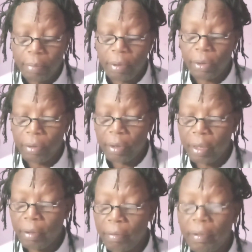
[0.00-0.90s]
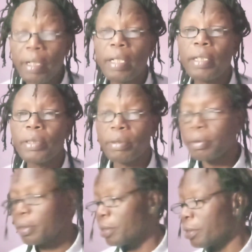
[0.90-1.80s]
but only over
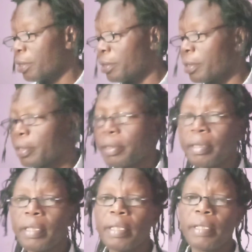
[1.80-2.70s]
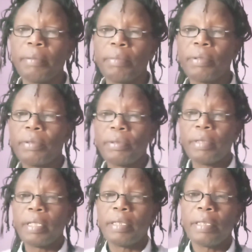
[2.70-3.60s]
short distances, because you
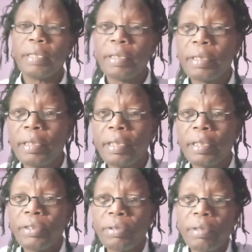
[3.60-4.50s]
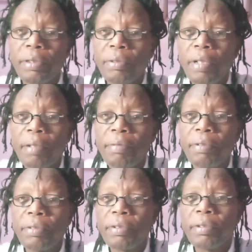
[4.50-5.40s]
can see the strong nuclear
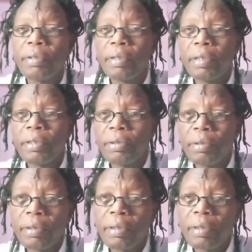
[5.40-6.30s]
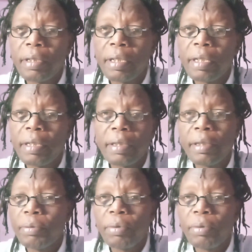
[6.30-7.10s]
force, the